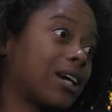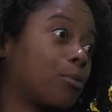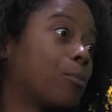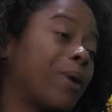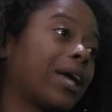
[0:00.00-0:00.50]
I
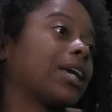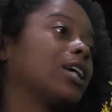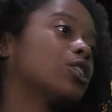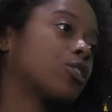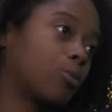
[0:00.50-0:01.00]
put back
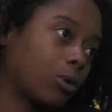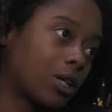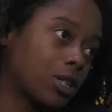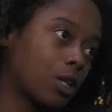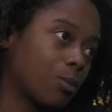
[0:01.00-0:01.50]
into the
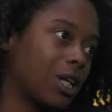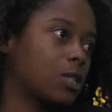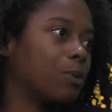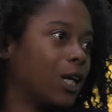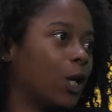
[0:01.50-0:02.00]
project, because
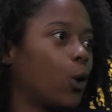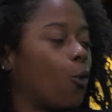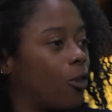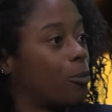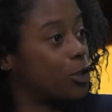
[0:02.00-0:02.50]
being
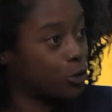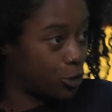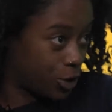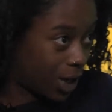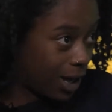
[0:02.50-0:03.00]
on the producer
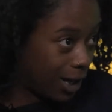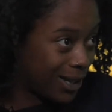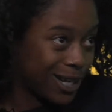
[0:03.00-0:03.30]
side,